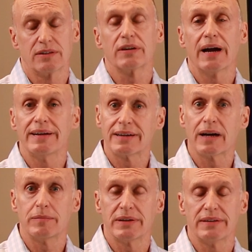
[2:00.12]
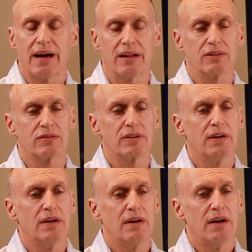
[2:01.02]
decide to come to Dallas,
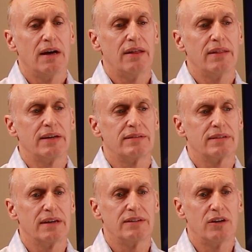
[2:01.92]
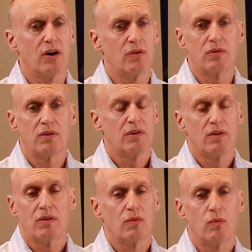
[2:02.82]
and they said, you know,
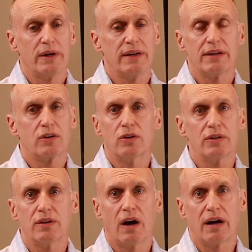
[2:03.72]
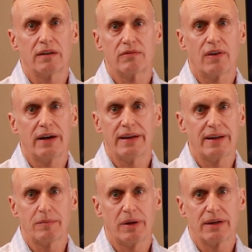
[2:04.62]
we could not find
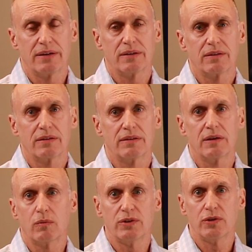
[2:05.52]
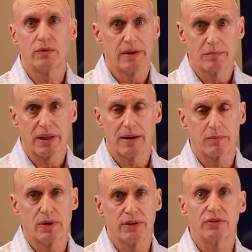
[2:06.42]
anybody that would do an implant
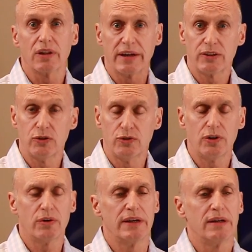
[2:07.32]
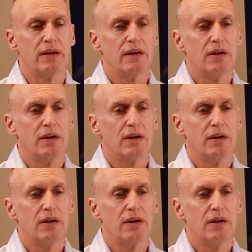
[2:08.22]
bridge like you do it.